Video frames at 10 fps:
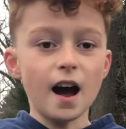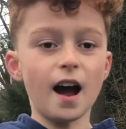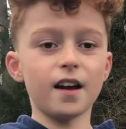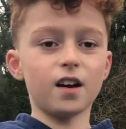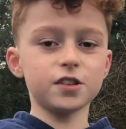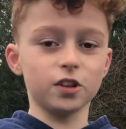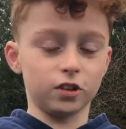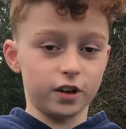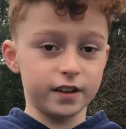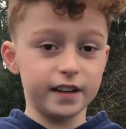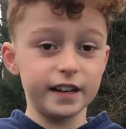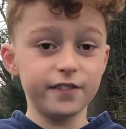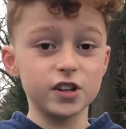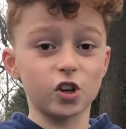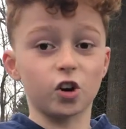I also learned
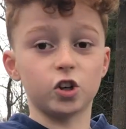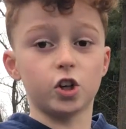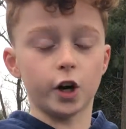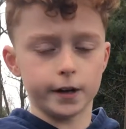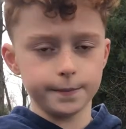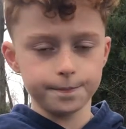EVs are good.